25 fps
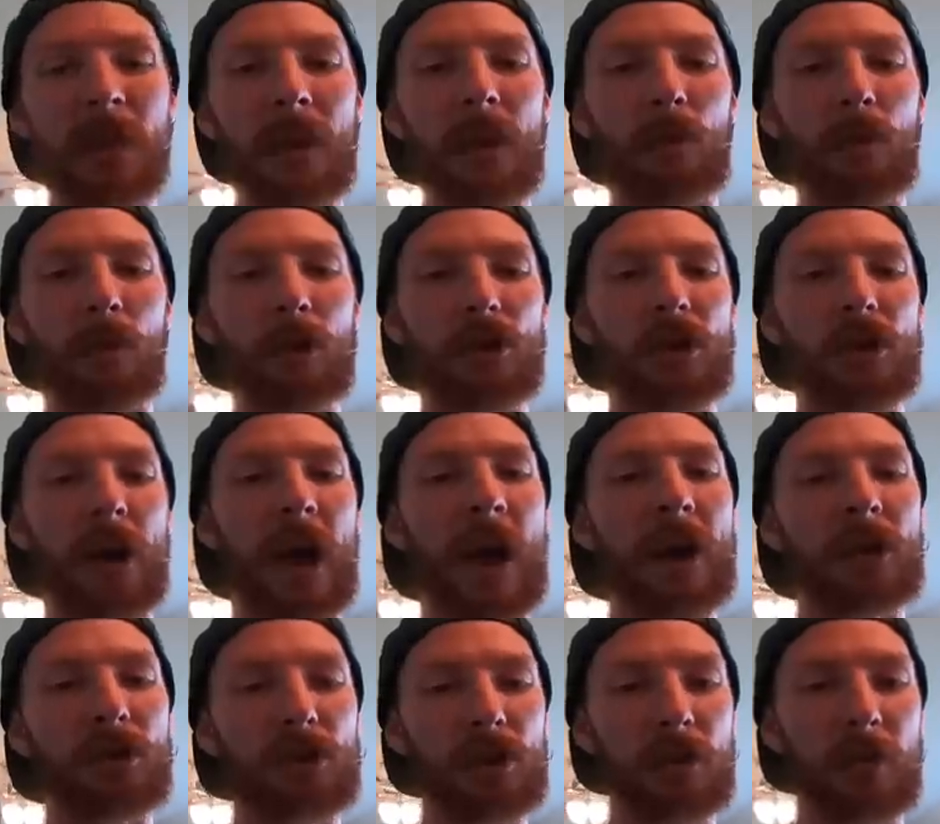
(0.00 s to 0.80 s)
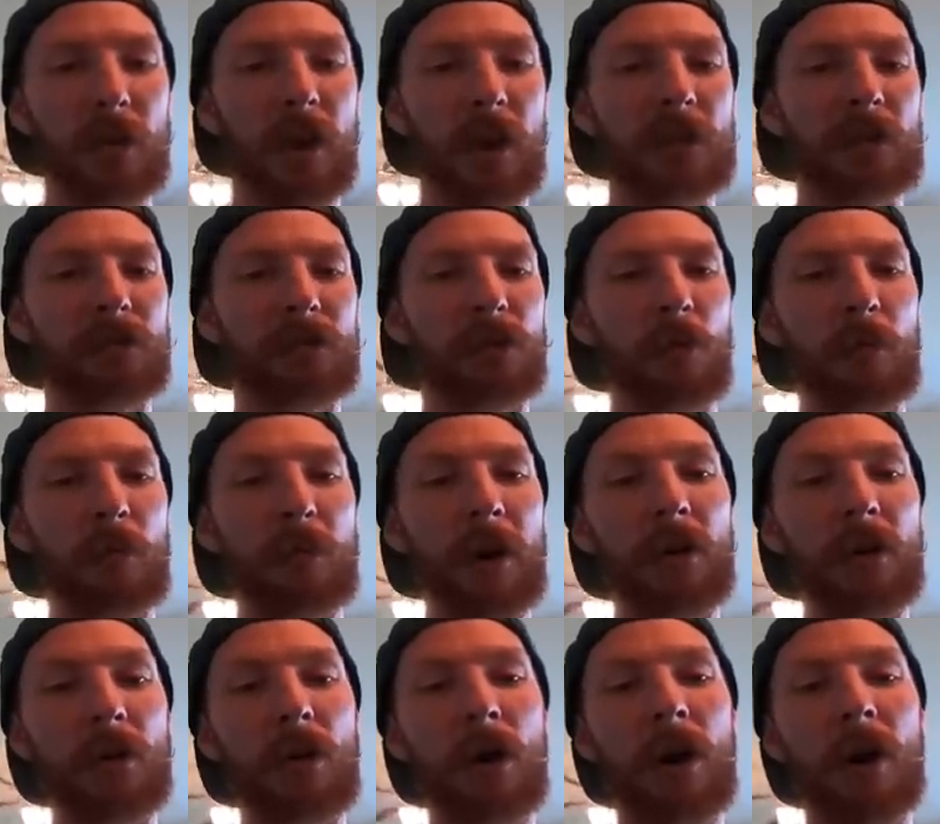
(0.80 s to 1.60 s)
which actually makes for
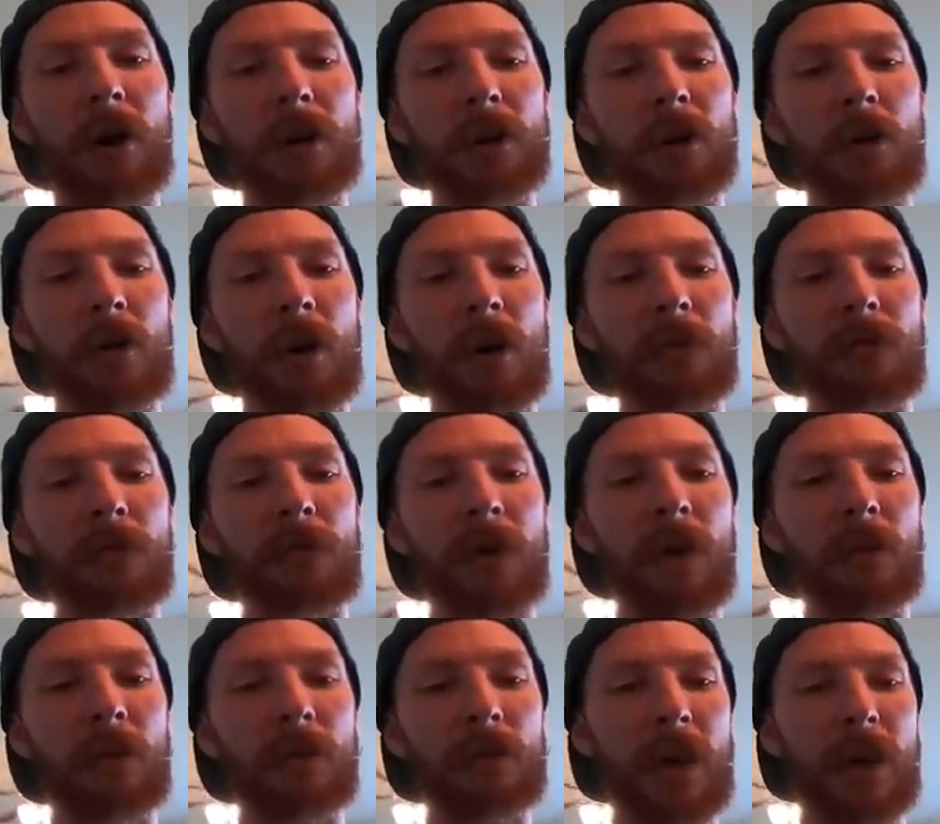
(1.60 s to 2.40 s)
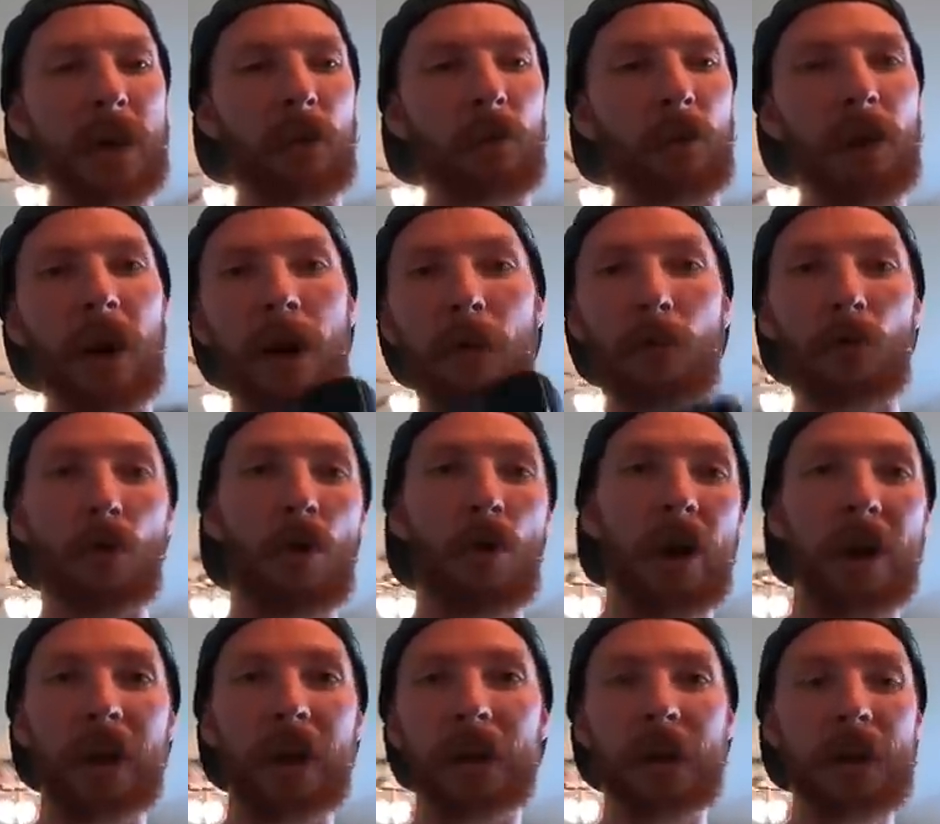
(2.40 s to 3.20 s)
better audio. I found like when I'm
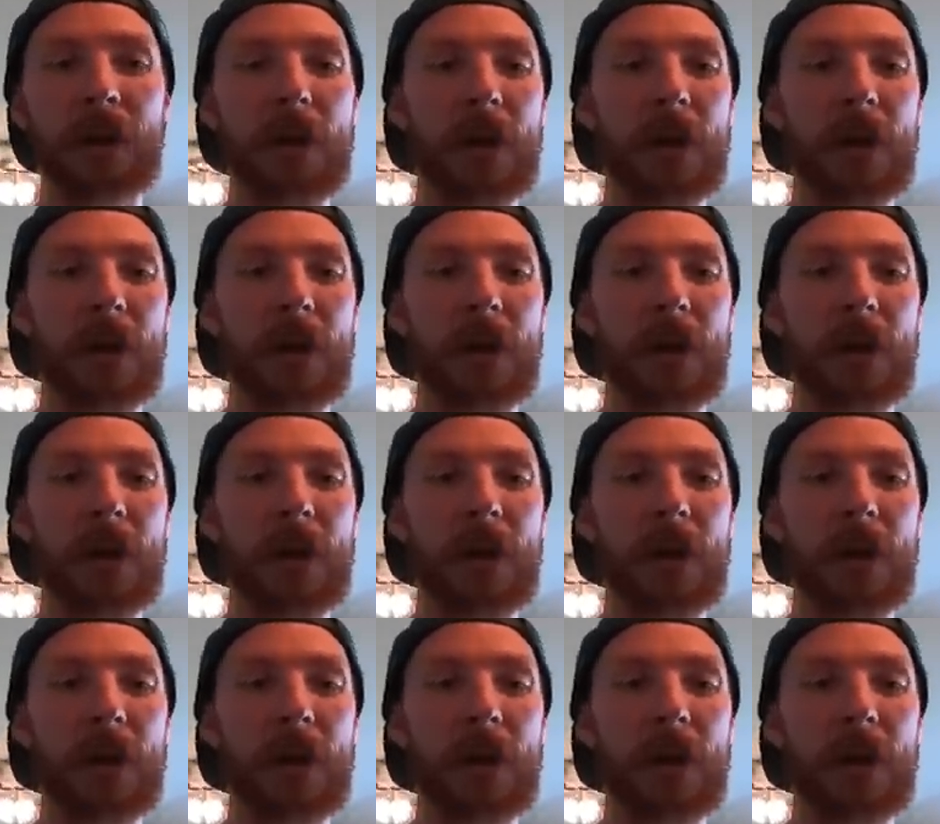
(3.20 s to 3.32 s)
running.